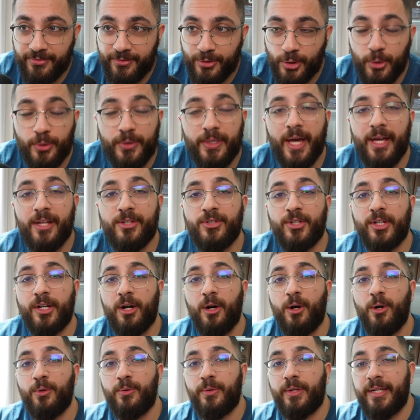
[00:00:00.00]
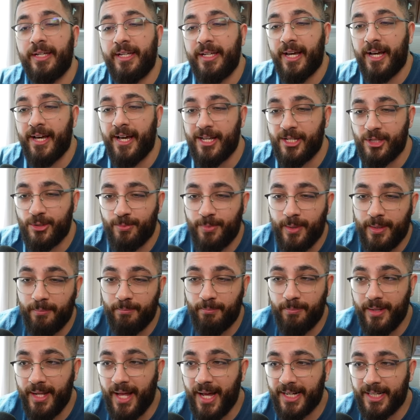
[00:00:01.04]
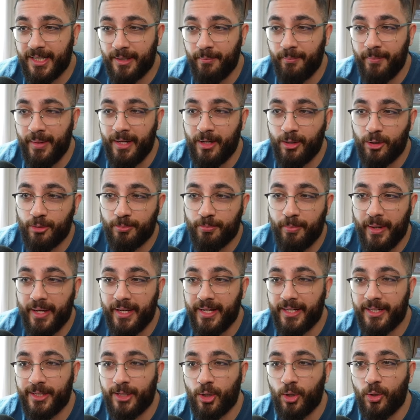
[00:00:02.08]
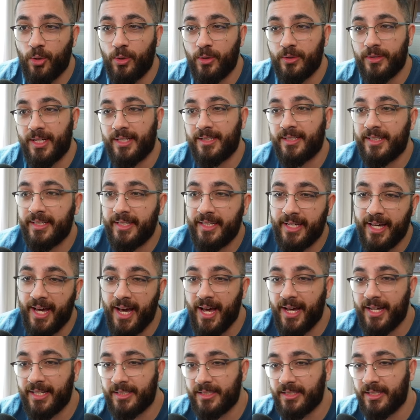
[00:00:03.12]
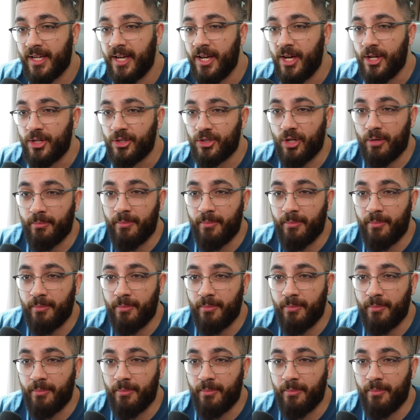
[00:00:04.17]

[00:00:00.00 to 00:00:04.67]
Two days ago, he has been blackmailed by a girl that he had some